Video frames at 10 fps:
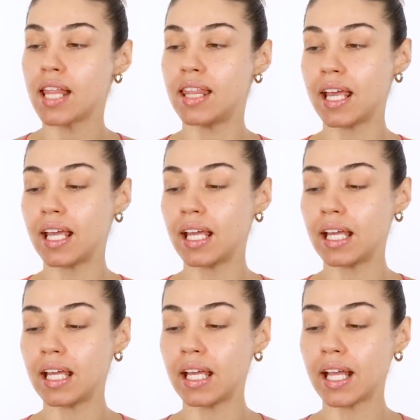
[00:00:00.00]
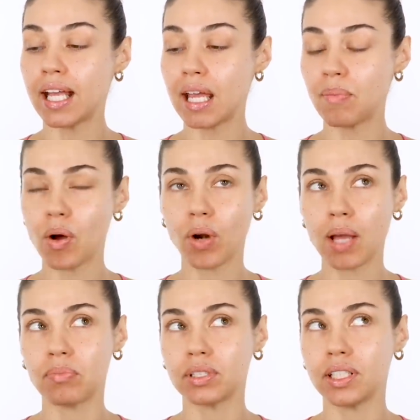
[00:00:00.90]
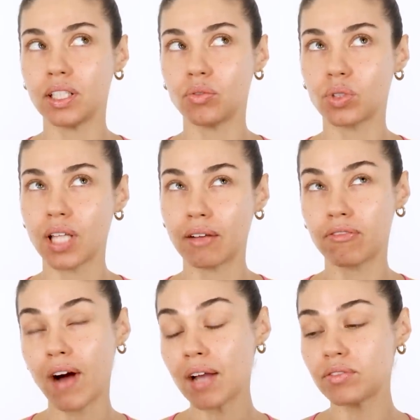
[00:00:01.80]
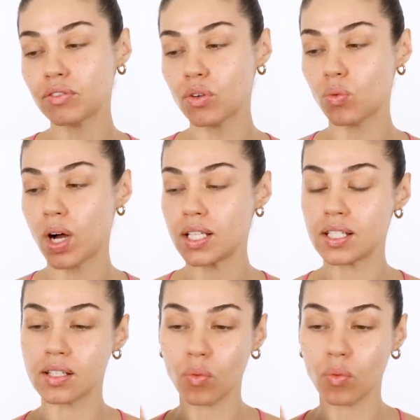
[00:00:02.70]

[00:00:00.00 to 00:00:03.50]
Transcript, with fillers: They came out, I believe, with like 5 different ones.